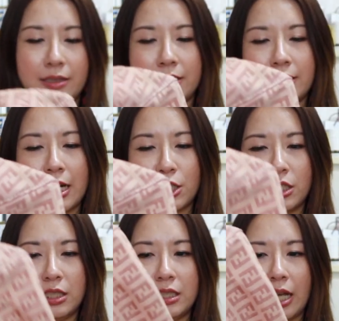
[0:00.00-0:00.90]
is
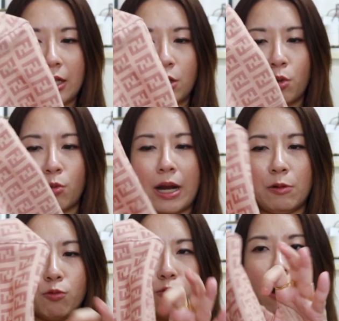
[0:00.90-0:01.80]
actually like
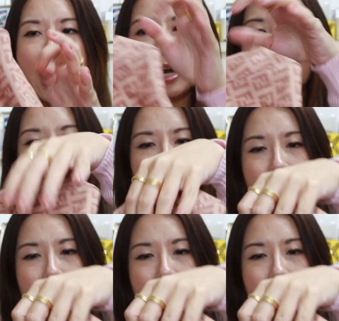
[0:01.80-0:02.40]
quite wide